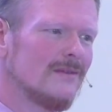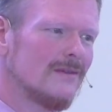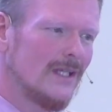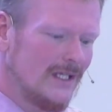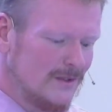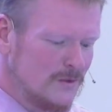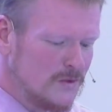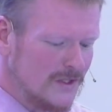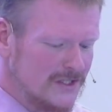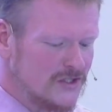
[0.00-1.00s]
the Hindu
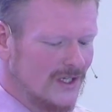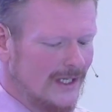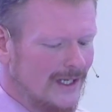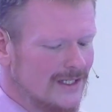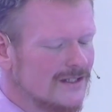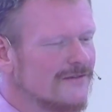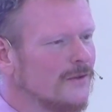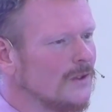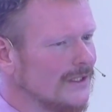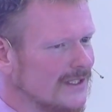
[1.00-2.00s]
tradition in its
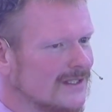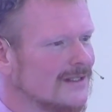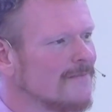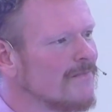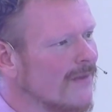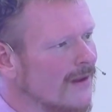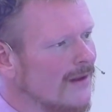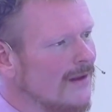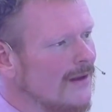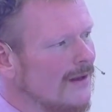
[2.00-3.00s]
fullness.
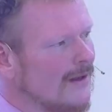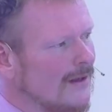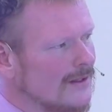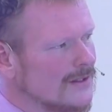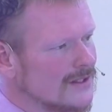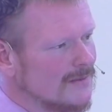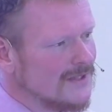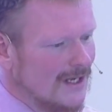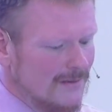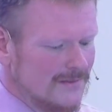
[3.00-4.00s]

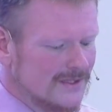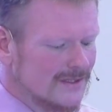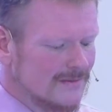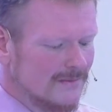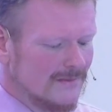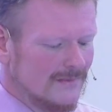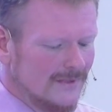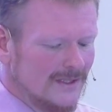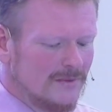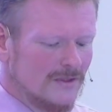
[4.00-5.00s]
Sometimes
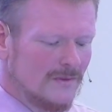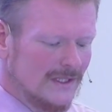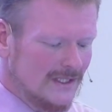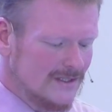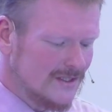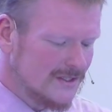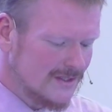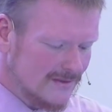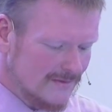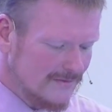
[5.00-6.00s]
liberal
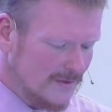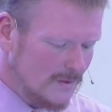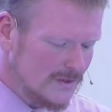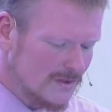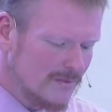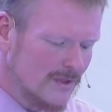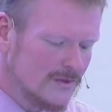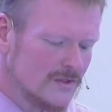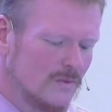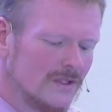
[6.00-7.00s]
religious folks
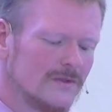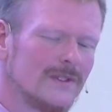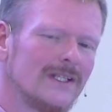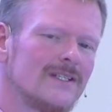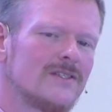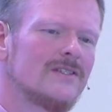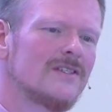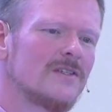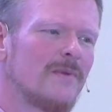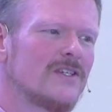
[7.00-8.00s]
approach world religions,
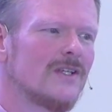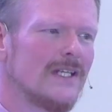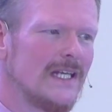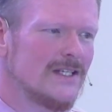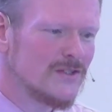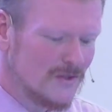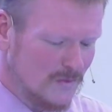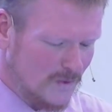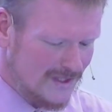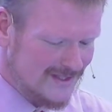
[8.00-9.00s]
especially
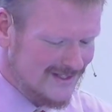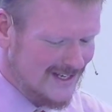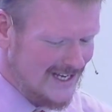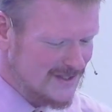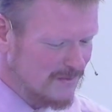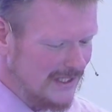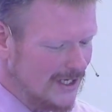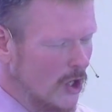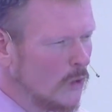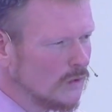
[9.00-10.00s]
Eastern ones, as
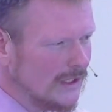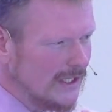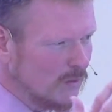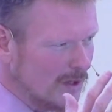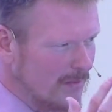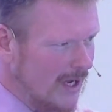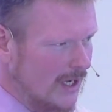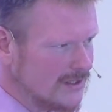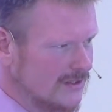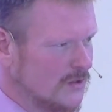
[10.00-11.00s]
being only
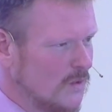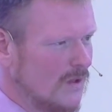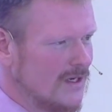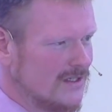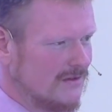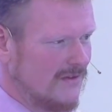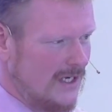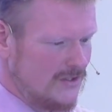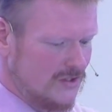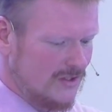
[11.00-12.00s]
repositories of
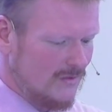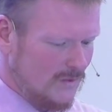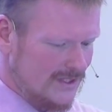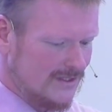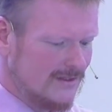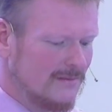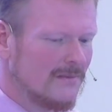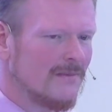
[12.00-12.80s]
ancient wisdom.